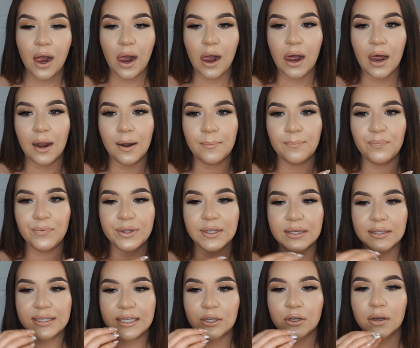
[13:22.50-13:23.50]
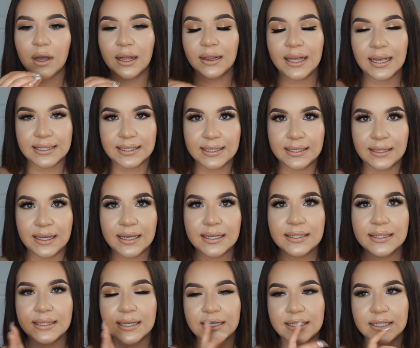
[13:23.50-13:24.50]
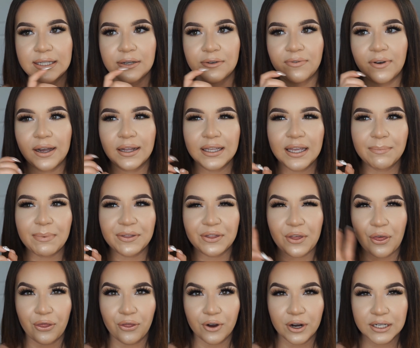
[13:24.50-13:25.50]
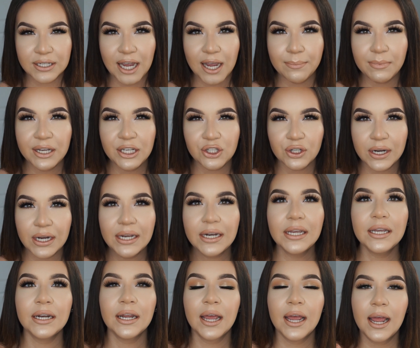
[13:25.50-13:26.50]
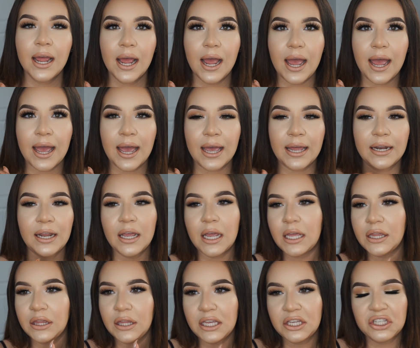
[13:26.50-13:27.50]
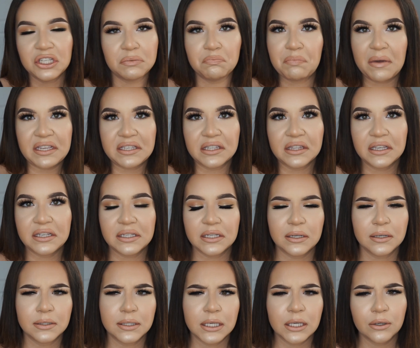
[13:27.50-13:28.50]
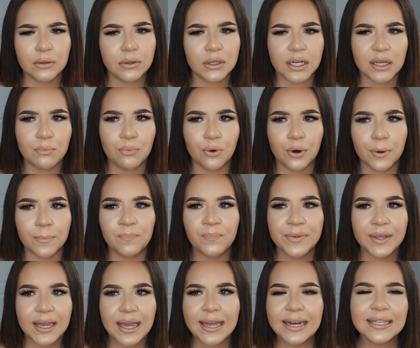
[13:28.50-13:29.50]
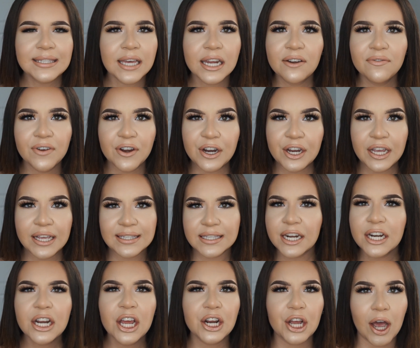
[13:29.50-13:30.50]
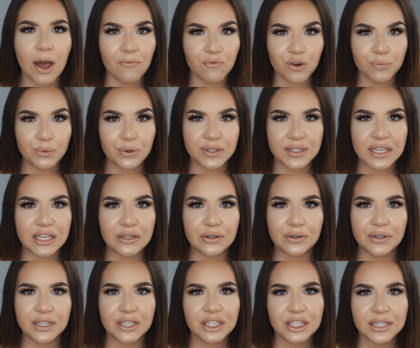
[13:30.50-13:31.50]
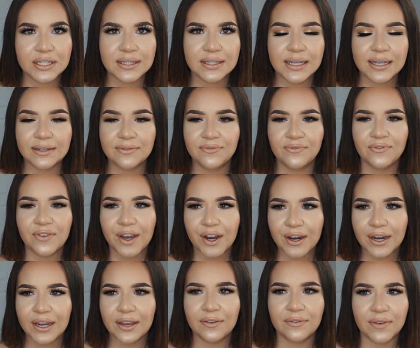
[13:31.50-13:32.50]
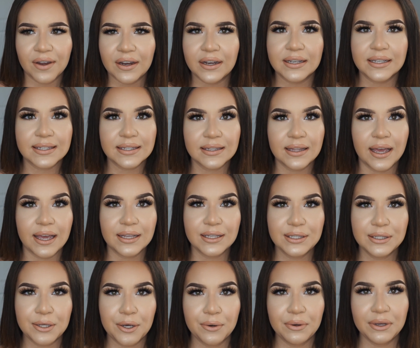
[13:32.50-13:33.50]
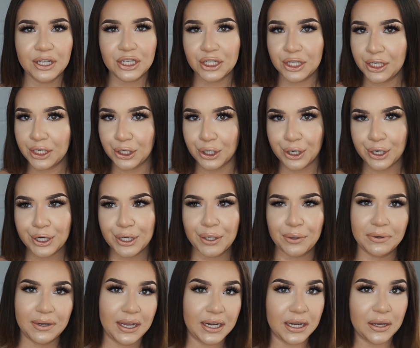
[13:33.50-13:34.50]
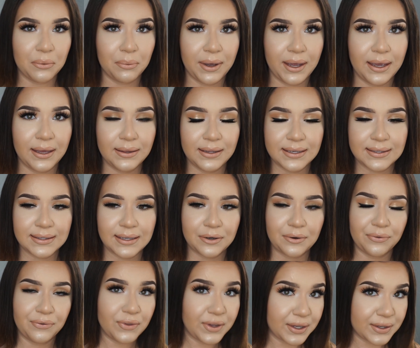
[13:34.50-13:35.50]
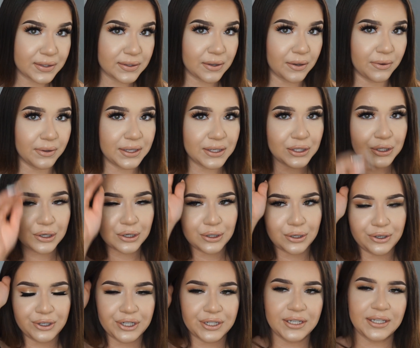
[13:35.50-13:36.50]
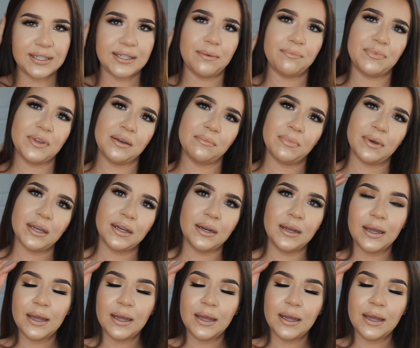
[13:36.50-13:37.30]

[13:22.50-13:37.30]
um, the tingle got less and less until finally about the third time I tried it, and it just basically didn't tingle anymore. And it's not a very, it's not an uncomfortable tingle. It's just like very, very slight. So it shouldn't hurt you in any way. At least I don't think so, unless you're allergic to something, but